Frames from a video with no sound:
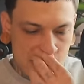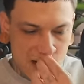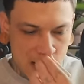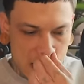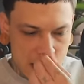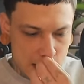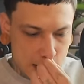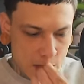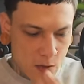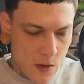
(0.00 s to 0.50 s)
you
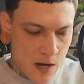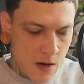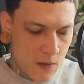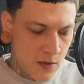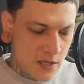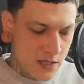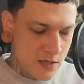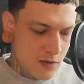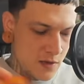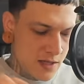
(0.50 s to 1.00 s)
guys know how
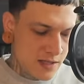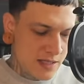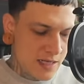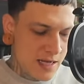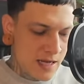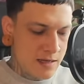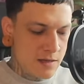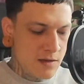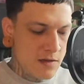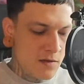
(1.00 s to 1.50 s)
we do at the
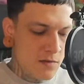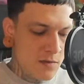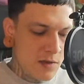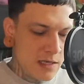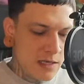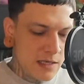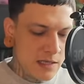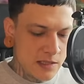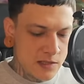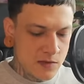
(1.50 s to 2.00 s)
end of the
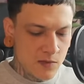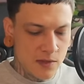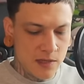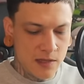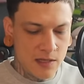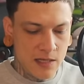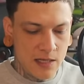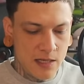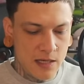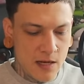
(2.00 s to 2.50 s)
readings with
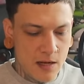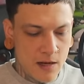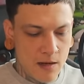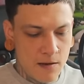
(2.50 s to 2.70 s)
the